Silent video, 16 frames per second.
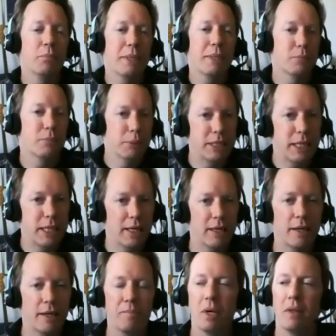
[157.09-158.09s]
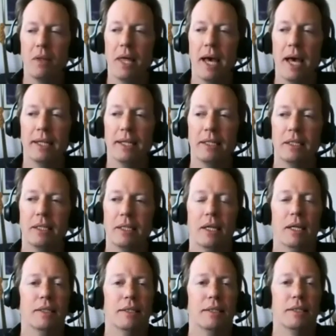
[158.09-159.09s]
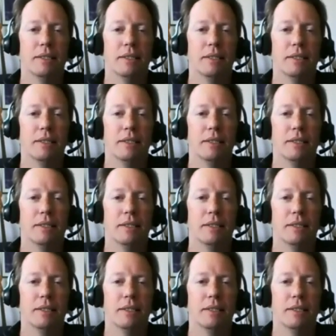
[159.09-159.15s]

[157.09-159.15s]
single biggest mistake that